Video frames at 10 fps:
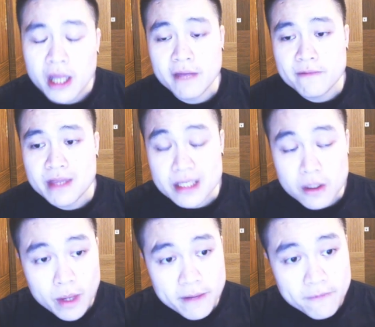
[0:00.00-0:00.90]
if there's
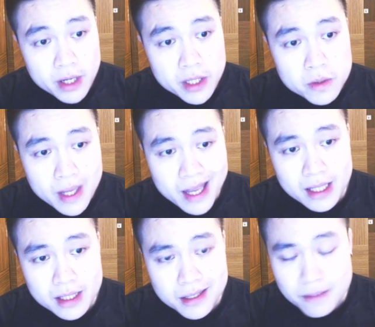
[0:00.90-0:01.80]
a way for you to get
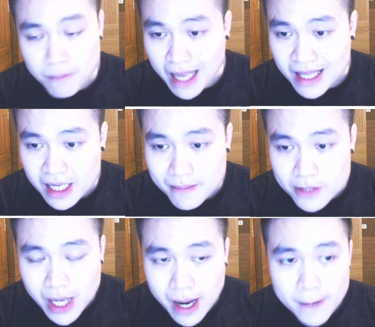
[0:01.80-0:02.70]
NNDM
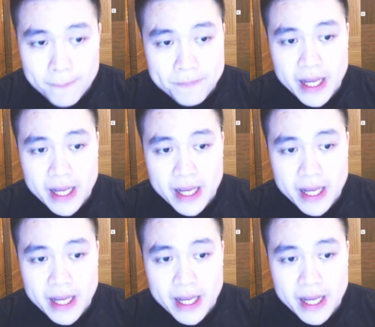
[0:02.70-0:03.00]
share